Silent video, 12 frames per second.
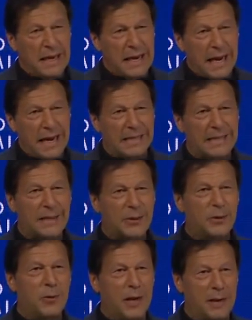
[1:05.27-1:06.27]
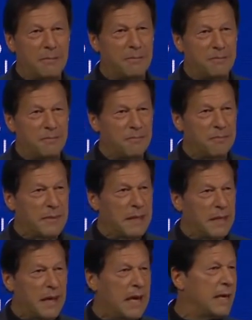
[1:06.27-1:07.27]
And as I grew up,
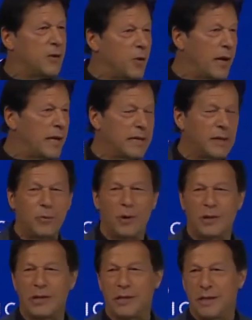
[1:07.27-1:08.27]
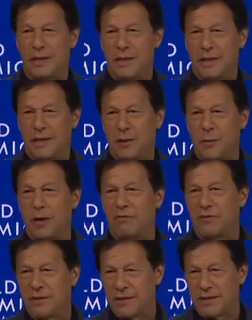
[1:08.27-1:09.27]
I had no idea what a
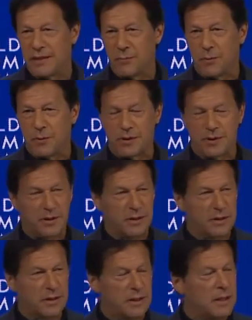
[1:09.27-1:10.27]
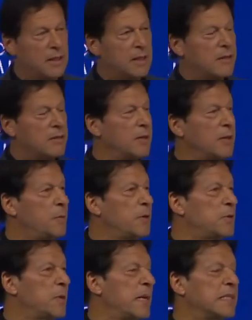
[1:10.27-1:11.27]
welfare state was. So it
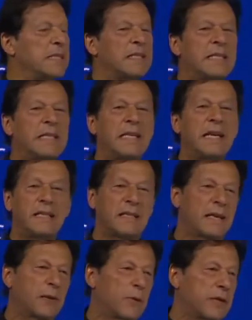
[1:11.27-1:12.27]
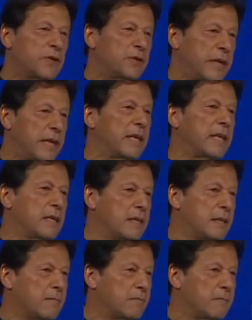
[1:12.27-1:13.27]
was when as a teenager I went to
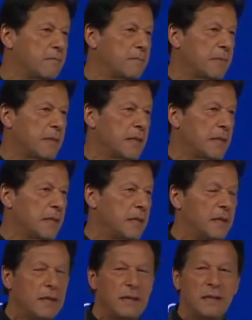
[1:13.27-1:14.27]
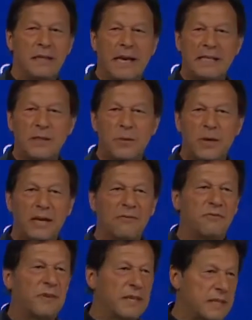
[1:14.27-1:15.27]
England. That's when I
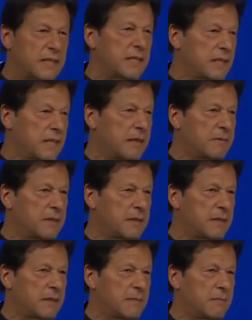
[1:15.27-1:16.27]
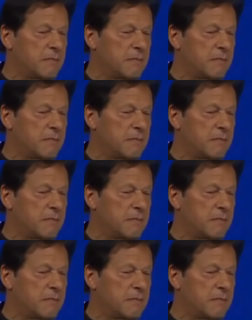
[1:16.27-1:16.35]
first discovered